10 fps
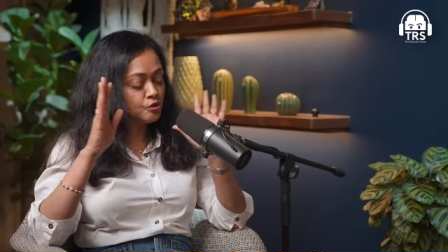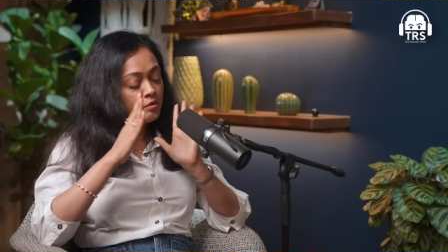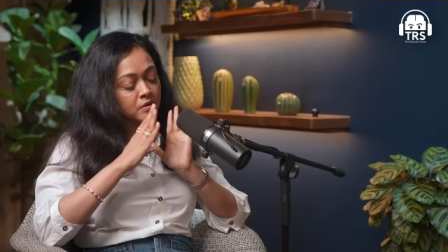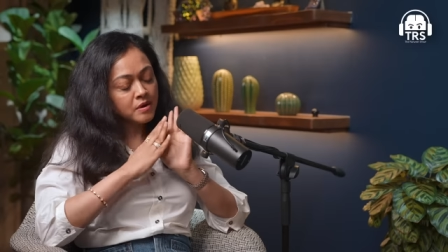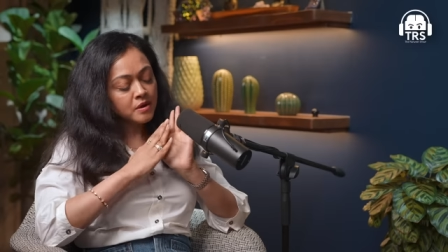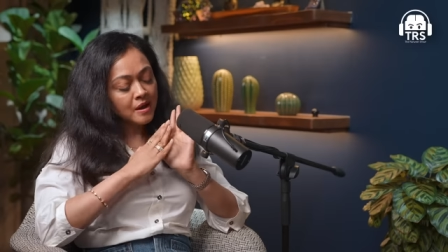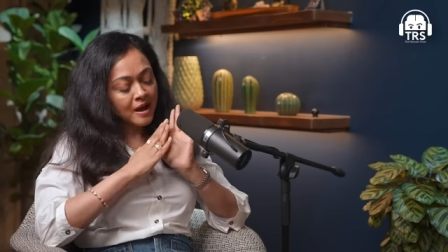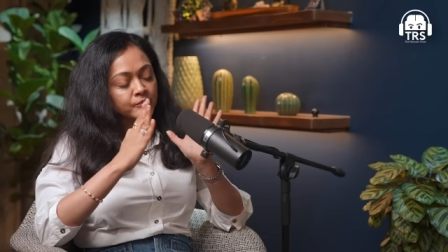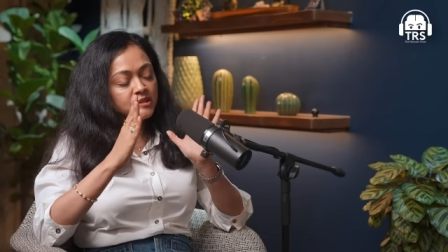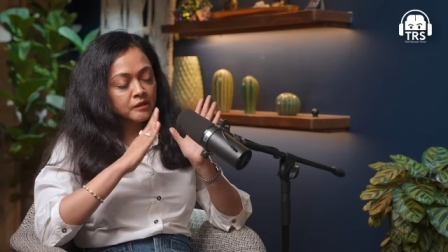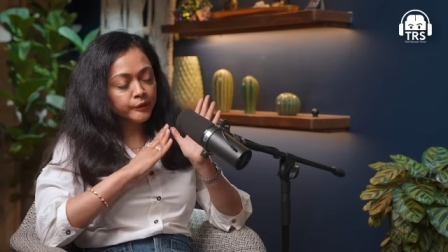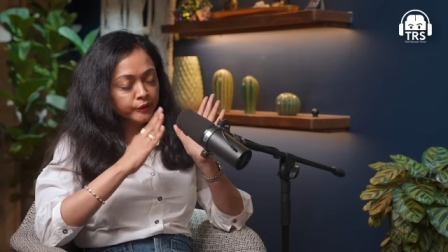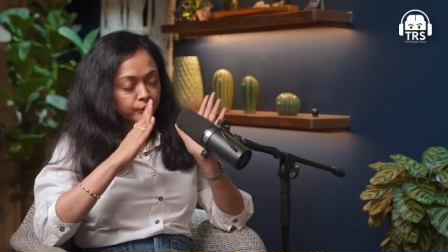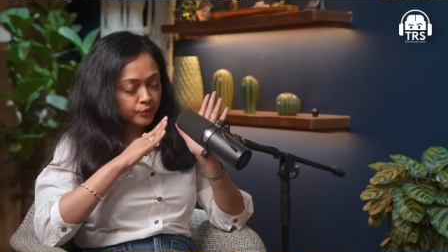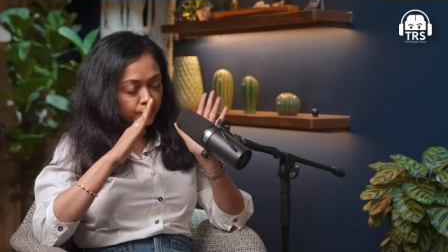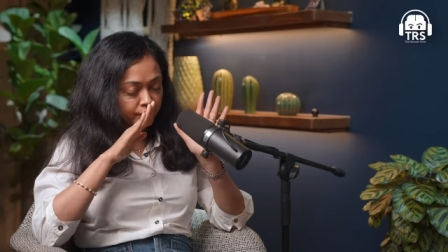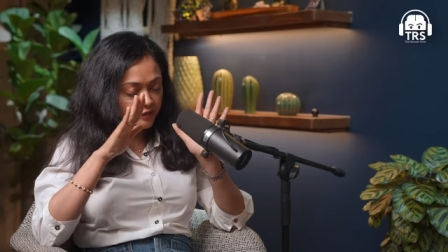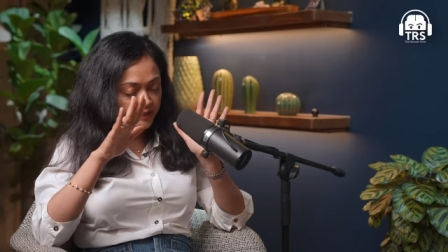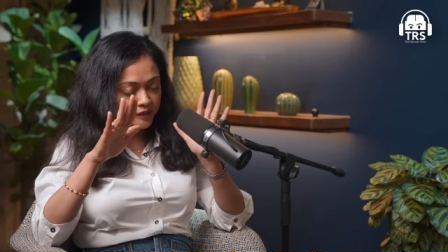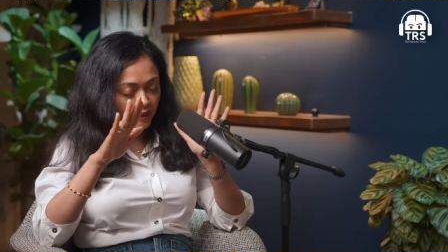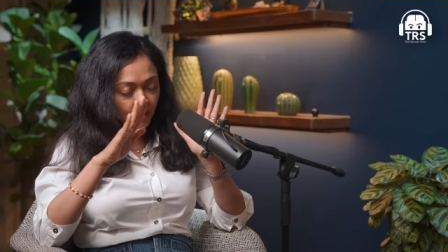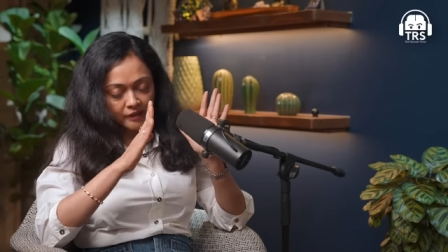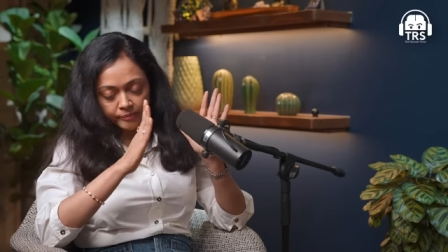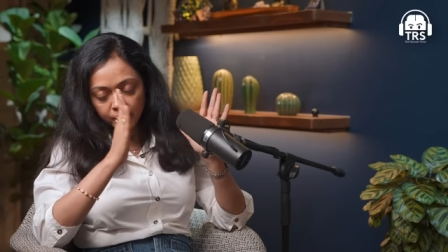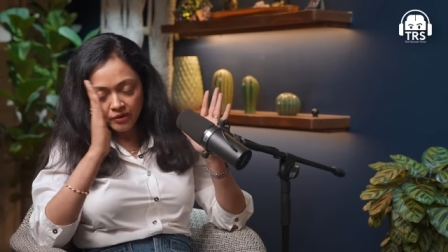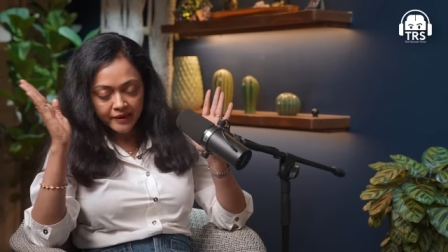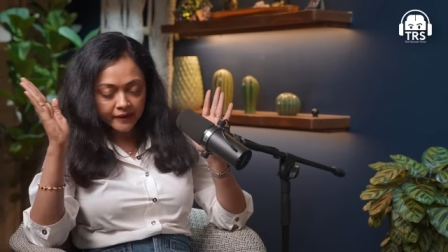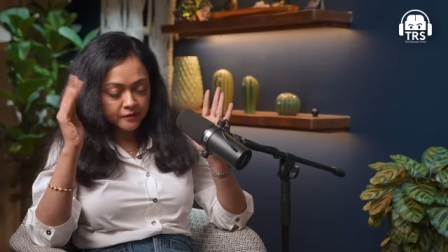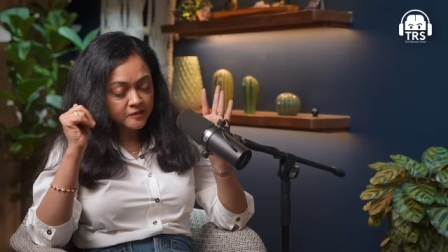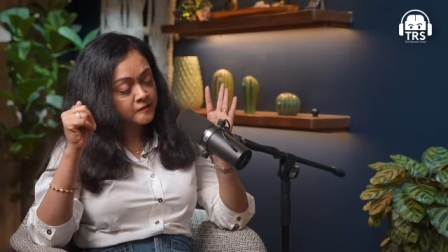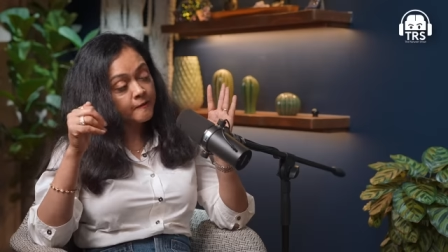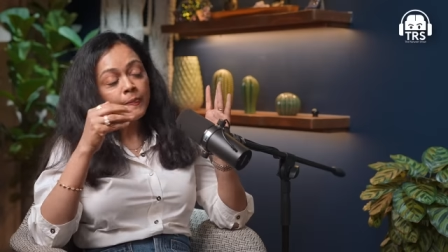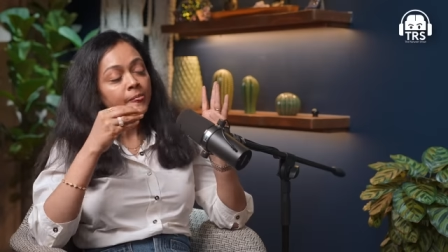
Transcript: So I'm still continuing with retinol. Let me not digress.